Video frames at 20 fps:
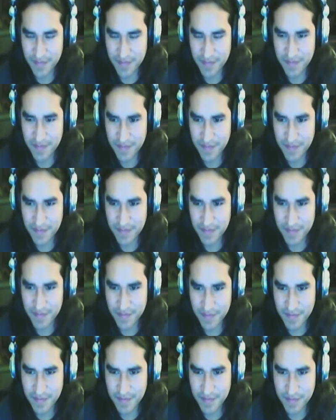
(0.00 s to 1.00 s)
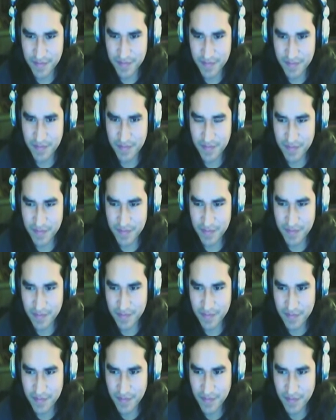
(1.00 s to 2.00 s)

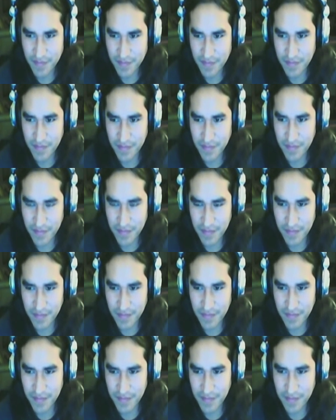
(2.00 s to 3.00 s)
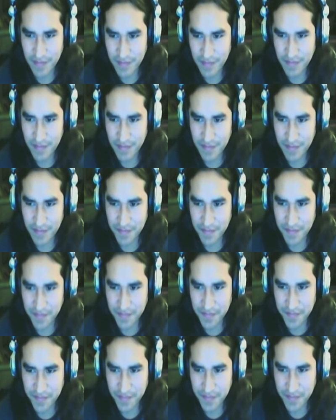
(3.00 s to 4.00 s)

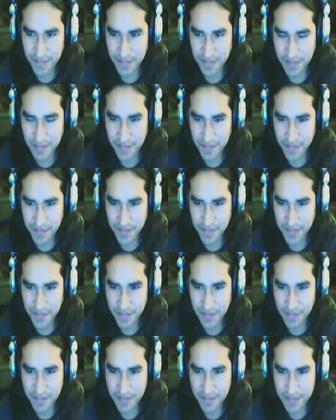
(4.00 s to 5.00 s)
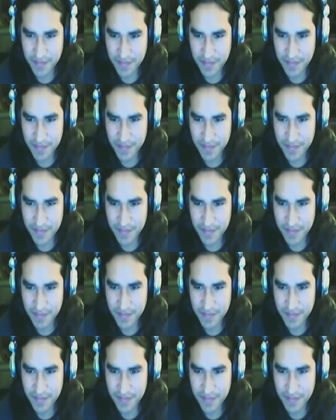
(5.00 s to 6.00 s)

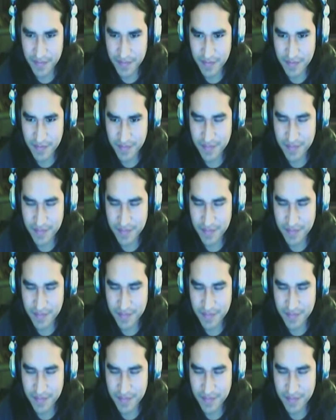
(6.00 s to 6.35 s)
The person shown says nothing.